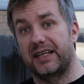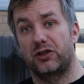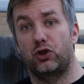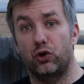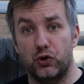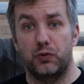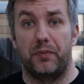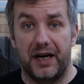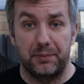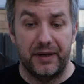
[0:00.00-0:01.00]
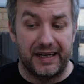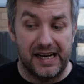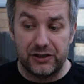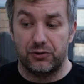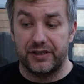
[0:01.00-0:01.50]
and don't mind paying
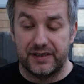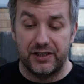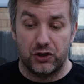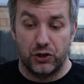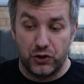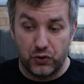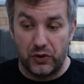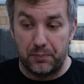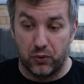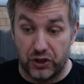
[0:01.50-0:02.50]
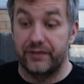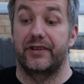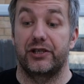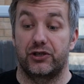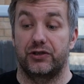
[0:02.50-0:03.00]
extra attention to a budget
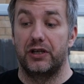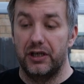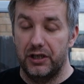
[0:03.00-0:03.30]
version